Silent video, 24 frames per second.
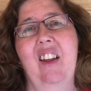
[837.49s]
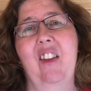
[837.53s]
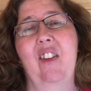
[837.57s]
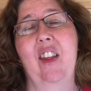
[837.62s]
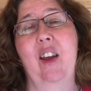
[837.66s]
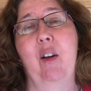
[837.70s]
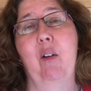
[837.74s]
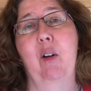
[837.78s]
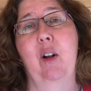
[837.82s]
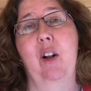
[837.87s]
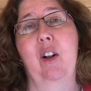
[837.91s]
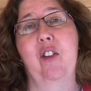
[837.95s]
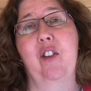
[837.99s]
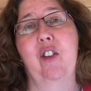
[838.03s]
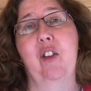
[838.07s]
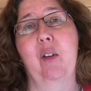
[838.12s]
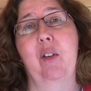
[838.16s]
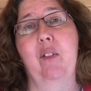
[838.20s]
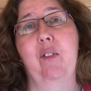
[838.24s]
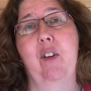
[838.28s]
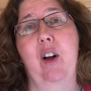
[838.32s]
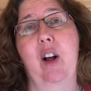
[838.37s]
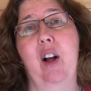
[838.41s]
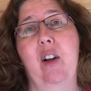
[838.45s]
They were also
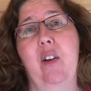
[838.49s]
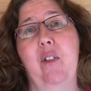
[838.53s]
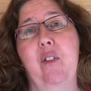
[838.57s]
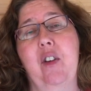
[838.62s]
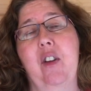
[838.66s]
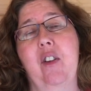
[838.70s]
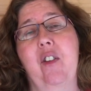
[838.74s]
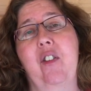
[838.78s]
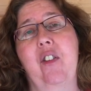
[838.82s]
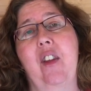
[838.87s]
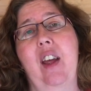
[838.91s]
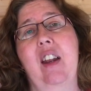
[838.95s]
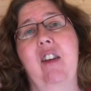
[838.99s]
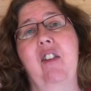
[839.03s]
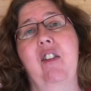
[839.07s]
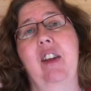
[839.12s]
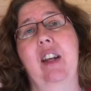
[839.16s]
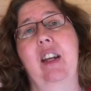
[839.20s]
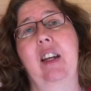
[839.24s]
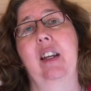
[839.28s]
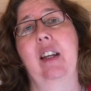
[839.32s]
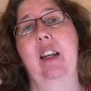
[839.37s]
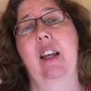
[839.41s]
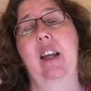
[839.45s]
involved in
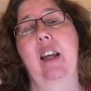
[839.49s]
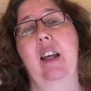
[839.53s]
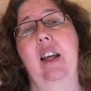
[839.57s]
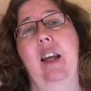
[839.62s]
sending